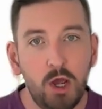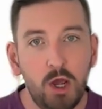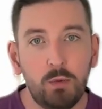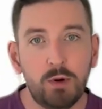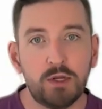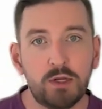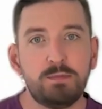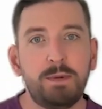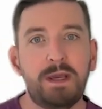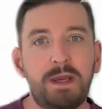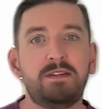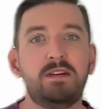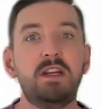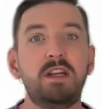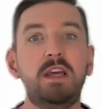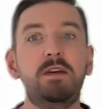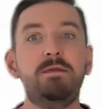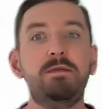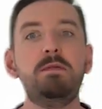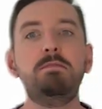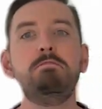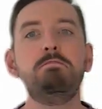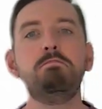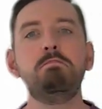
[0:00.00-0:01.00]
which makes it
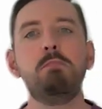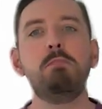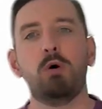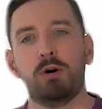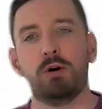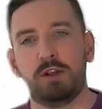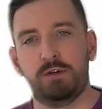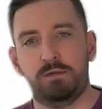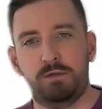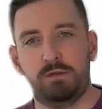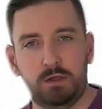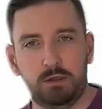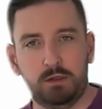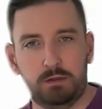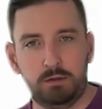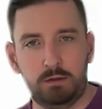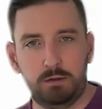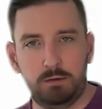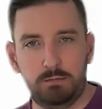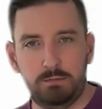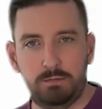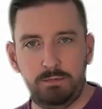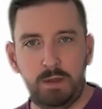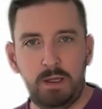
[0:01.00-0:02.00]
even more
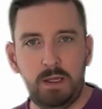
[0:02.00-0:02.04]
difficult.